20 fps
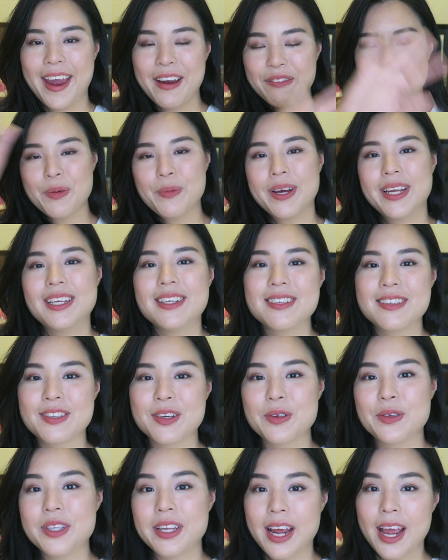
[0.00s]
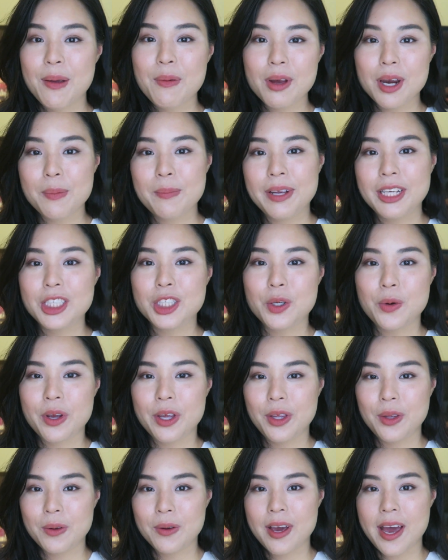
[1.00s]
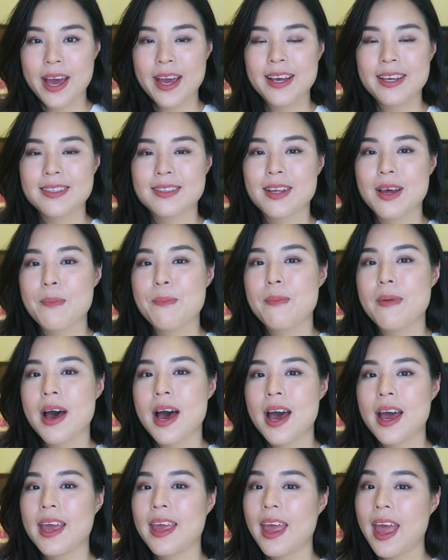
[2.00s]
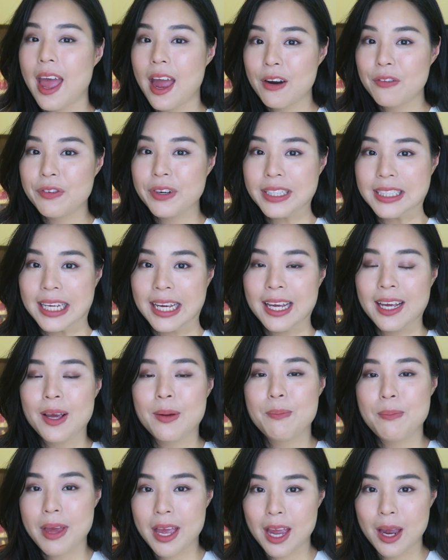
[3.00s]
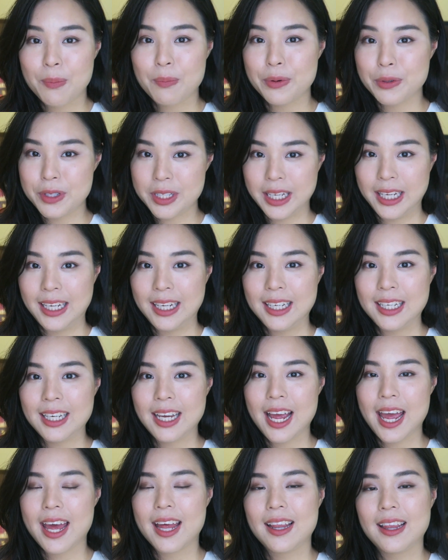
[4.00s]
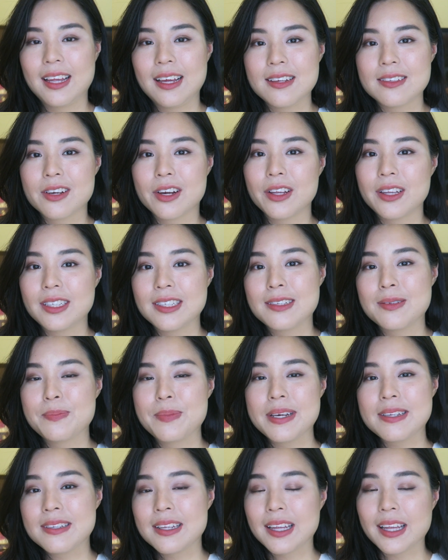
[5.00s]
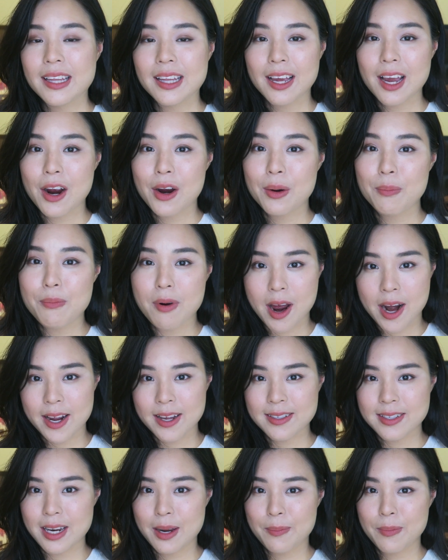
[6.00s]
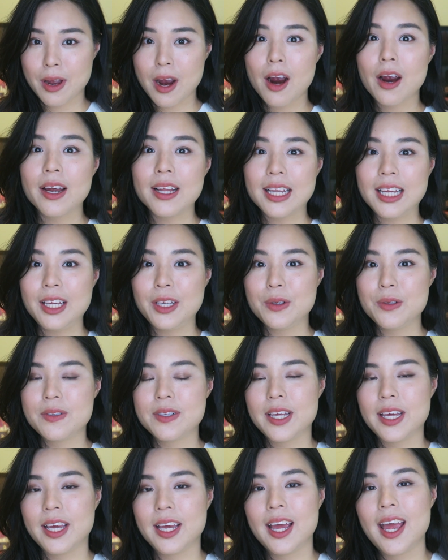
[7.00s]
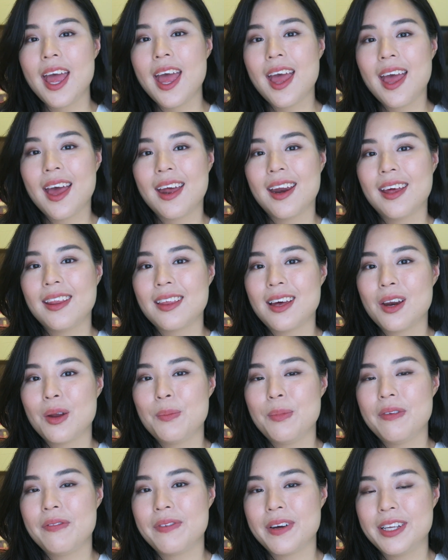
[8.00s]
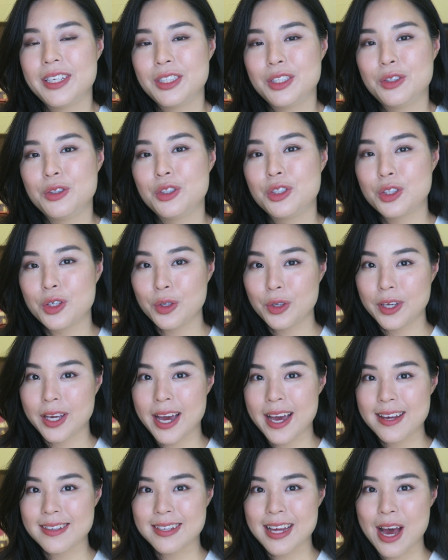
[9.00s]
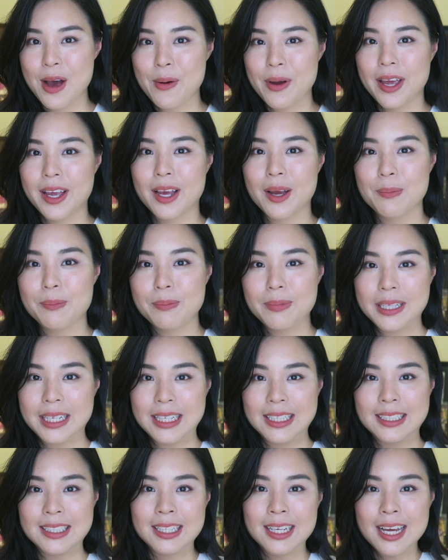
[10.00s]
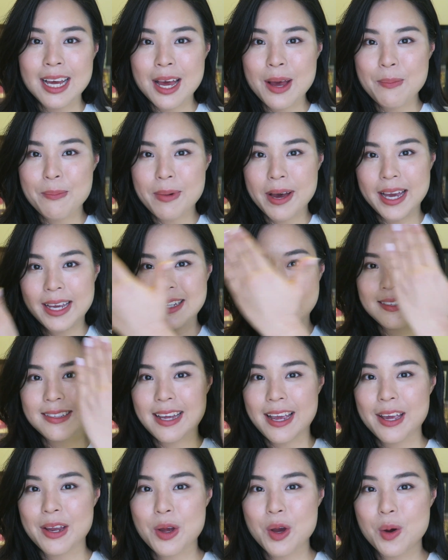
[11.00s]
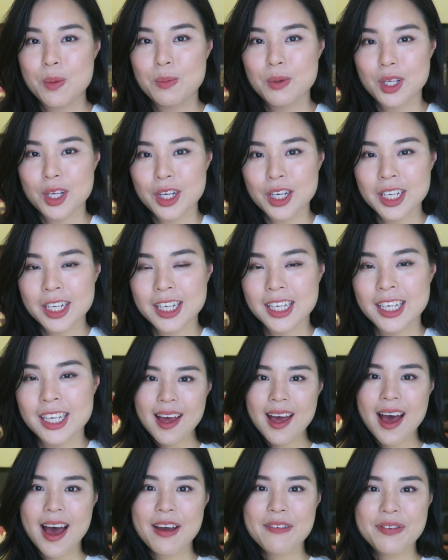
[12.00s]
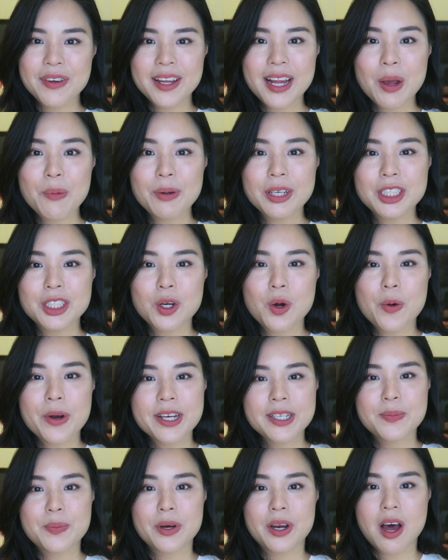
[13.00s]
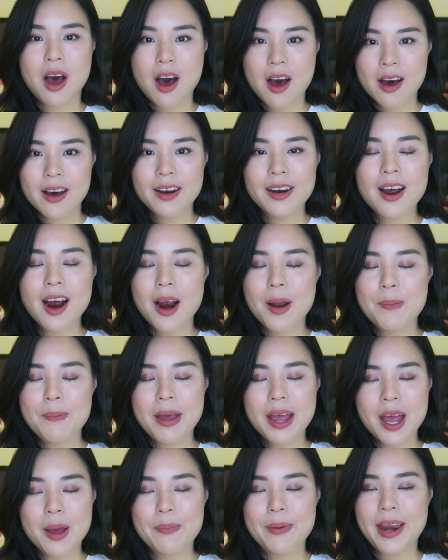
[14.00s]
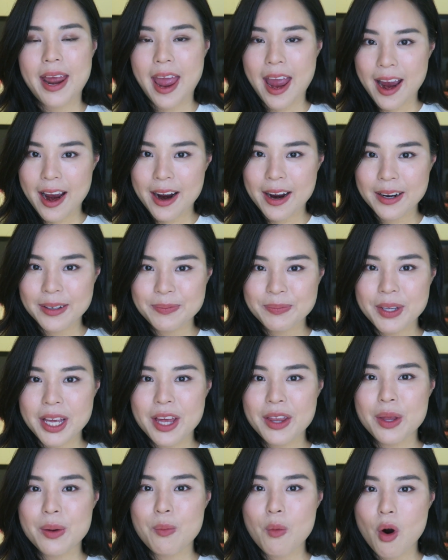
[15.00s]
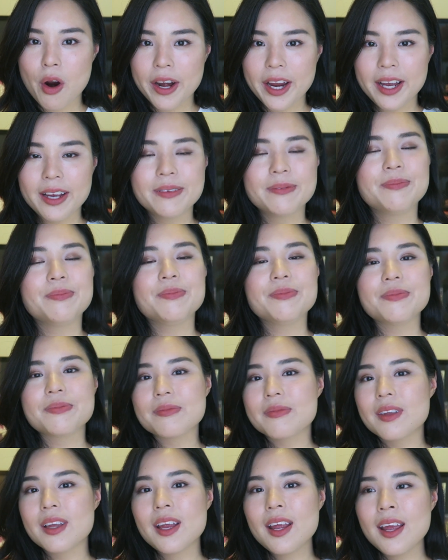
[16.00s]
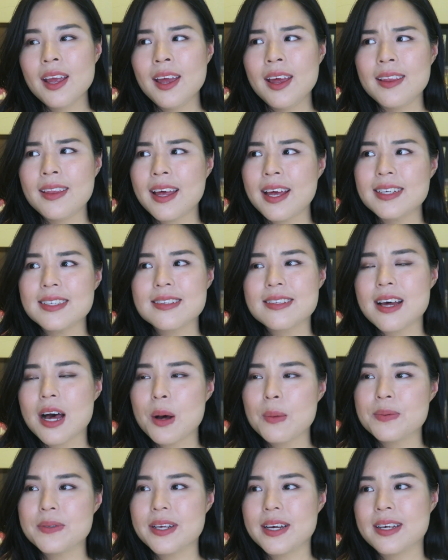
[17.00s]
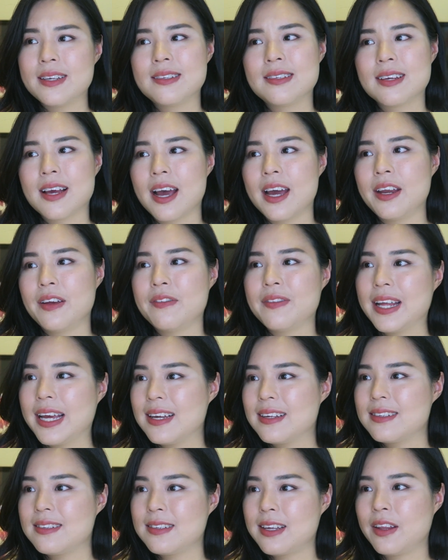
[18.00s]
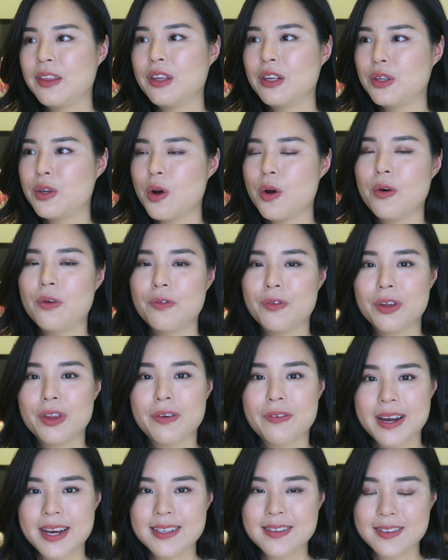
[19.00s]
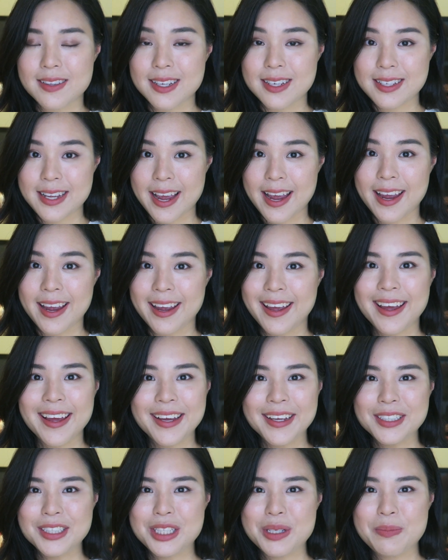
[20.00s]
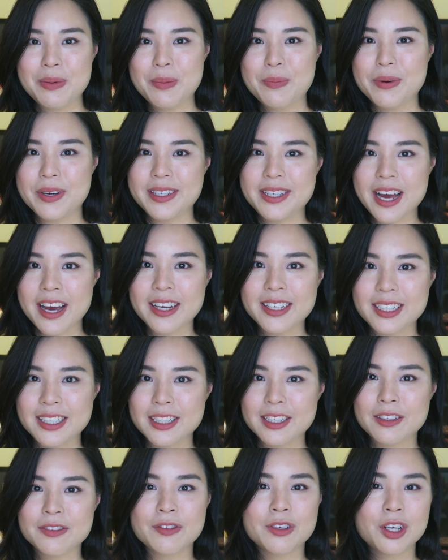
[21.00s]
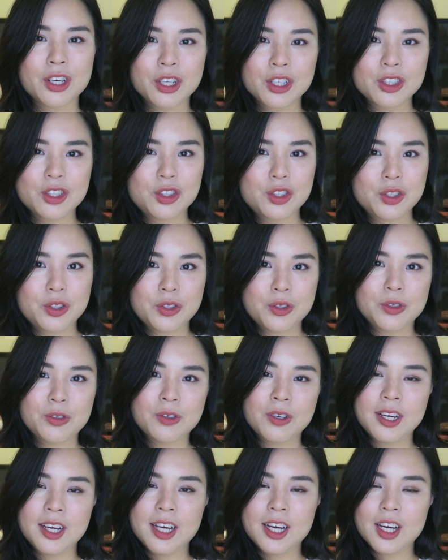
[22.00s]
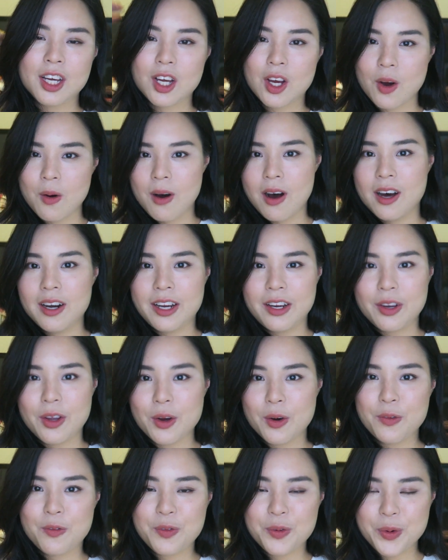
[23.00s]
Hey everyone, so today I'm going to be showing you guys my everyday makeup routine, and these are just basically the current products that I'm currently using, and I thought it'd be fun to show you guys how I complete my stay-at-home look. I feel like we should always put on our makeup and hair in the morning, and that just helps us kind of like set the tone for the rest of the day, to be productive, to go on and go